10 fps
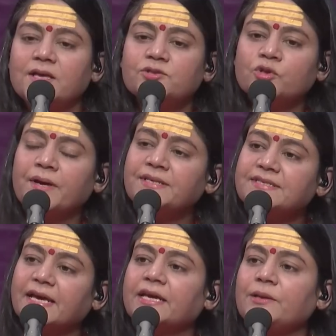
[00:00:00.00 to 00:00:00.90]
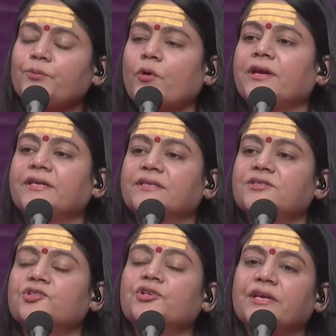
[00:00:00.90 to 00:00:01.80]
So my second point is
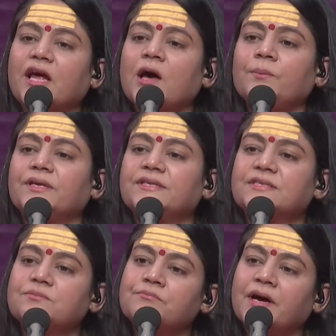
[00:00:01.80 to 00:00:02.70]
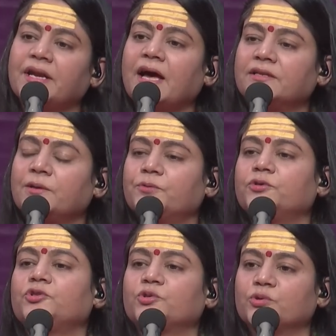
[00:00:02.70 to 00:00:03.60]
Shri Ram is Maryada
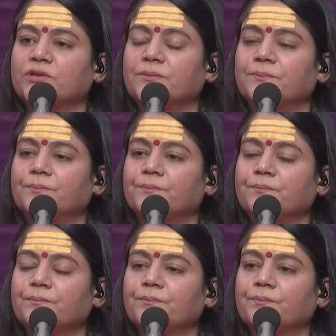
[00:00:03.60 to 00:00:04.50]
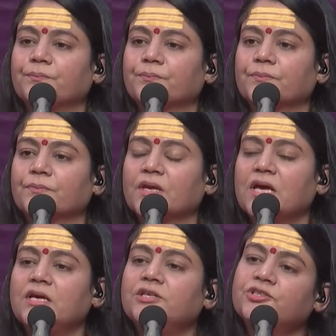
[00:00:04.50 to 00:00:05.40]
Purushottam.
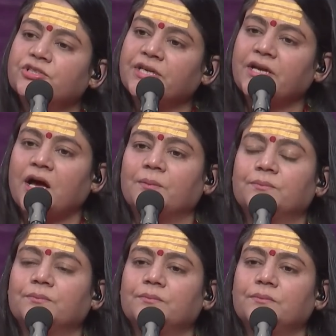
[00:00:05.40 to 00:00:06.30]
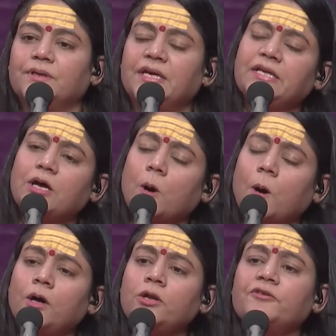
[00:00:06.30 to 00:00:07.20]
Shri Ram, in
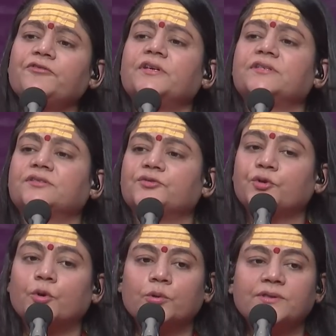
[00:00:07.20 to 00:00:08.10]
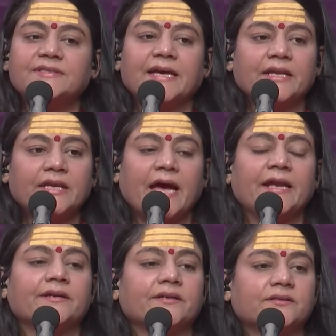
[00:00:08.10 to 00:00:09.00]
all of his roles and
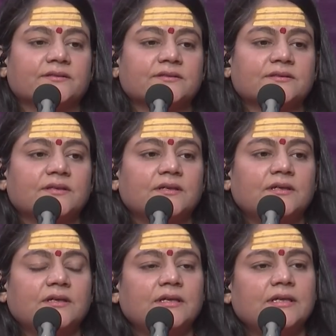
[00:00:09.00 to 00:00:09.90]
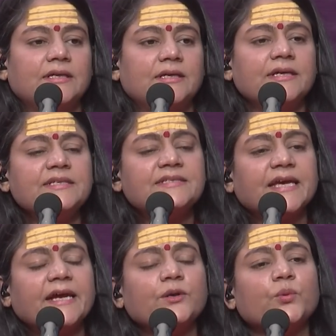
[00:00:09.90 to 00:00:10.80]
characters, he
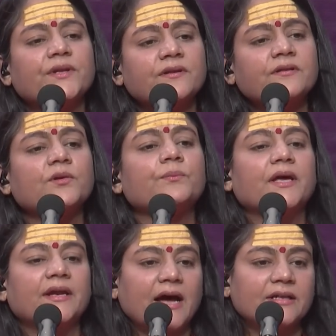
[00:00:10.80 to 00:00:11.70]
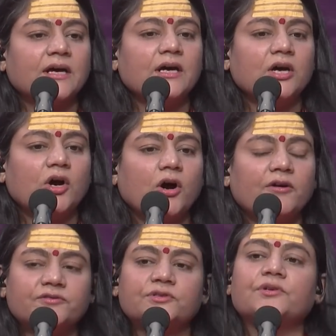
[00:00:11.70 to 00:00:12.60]
stayed within the Maryada
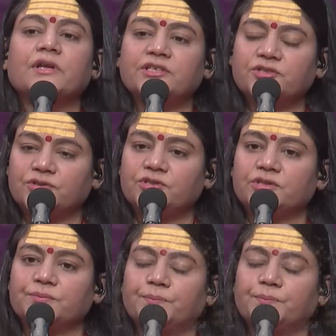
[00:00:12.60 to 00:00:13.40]
of the relationship.